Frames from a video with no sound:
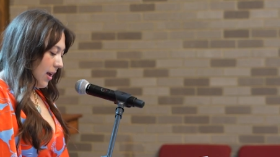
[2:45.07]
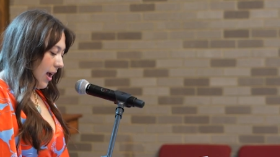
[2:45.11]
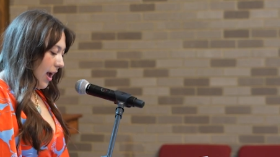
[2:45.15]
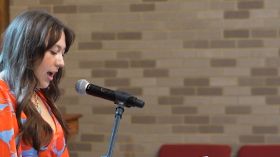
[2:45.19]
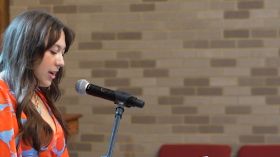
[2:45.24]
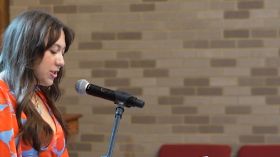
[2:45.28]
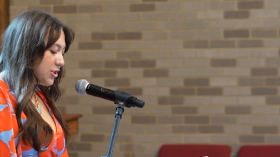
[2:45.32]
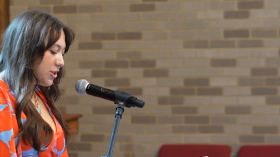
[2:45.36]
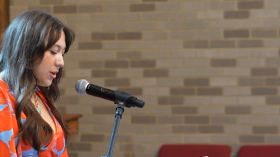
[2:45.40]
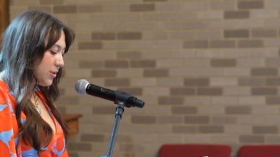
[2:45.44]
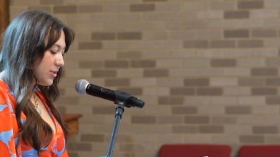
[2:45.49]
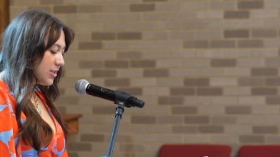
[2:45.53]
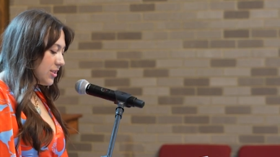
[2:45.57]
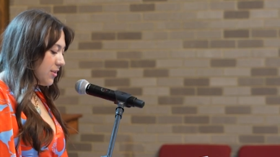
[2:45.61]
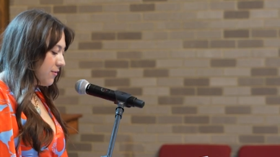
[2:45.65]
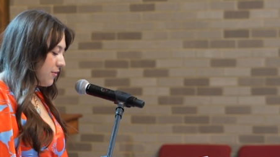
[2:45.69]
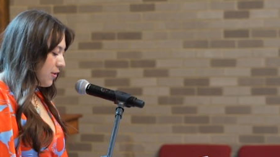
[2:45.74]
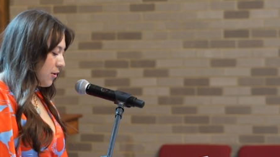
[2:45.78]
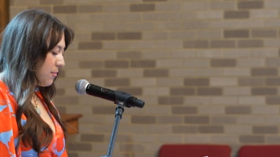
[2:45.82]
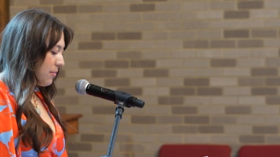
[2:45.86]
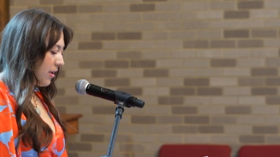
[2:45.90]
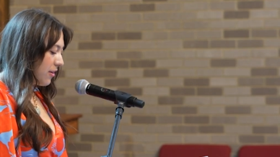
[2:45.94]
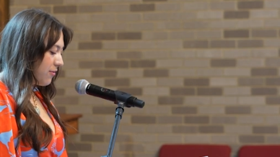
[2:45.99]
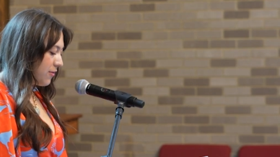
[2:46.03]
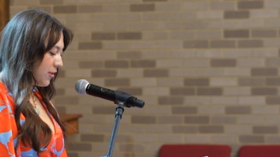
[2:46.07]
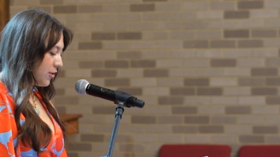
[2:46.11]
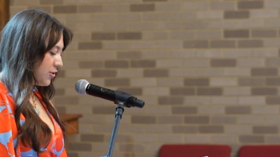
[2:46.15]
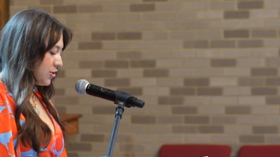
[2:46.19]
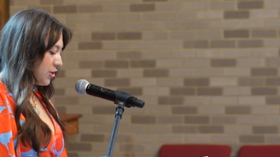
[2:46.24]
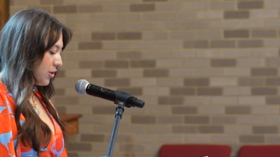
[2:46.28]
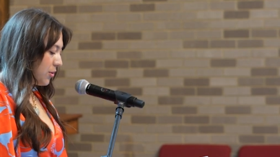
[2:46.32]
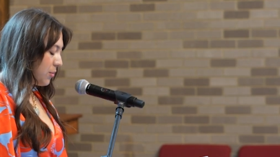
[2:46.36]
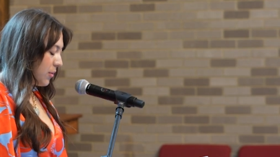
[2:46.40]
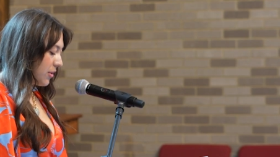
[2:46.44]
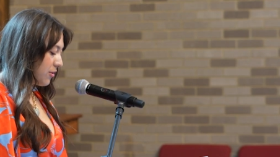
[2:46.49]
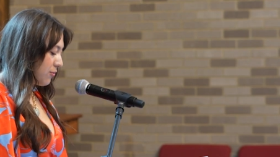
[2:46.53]
I chose to view my
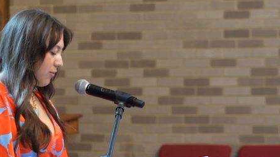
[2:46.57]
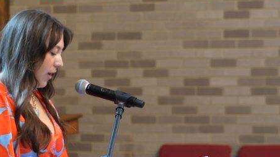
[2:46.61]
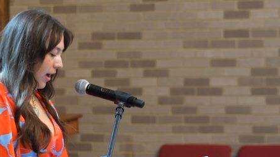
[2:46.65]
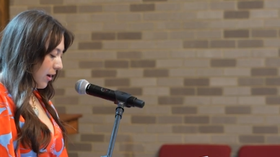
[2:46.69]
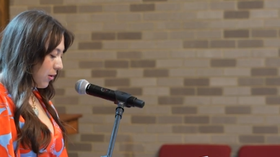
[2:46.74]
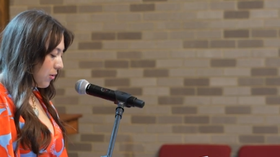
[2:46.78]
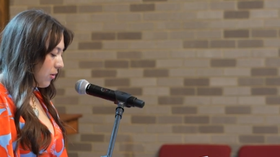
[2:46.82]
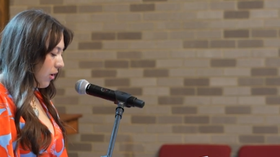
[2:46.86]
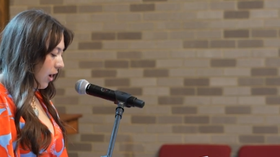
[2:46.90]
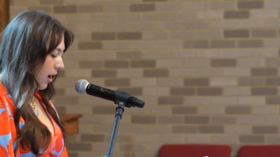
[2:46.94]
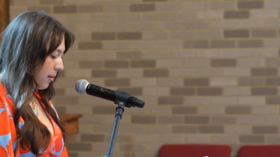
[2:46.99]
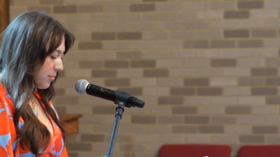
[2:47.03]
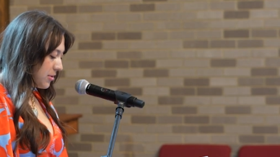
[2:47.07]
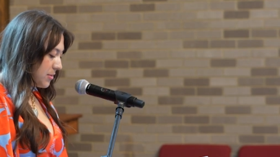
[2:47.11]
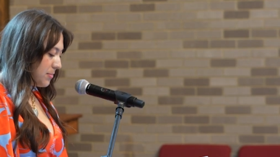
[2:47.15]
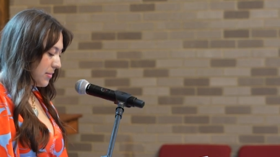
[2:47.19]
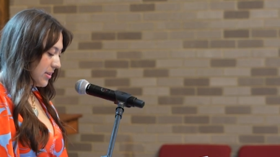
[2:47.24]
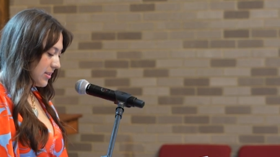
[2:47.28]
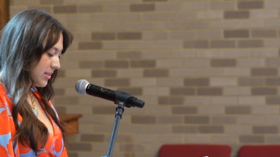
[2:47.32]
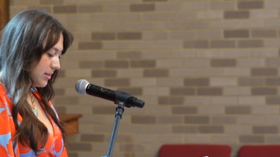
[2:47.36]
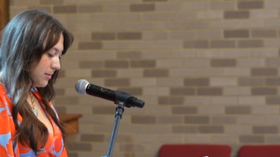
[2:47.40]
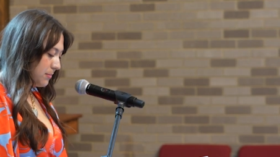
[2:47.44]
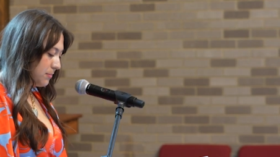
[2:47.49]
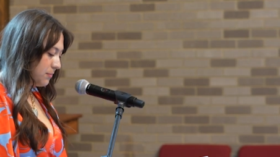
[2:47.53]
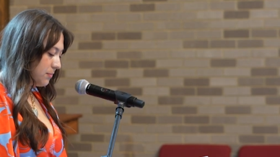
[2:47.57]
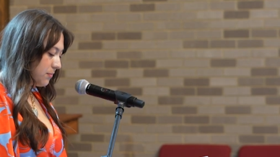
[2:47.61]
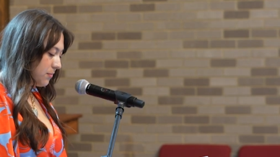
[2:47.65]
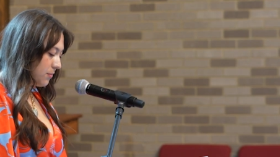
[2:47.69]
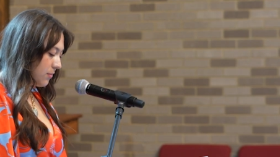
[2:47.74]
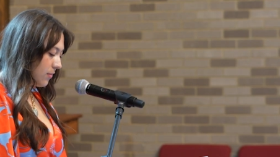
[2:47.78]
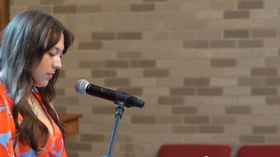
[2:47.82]
future with radical optimism.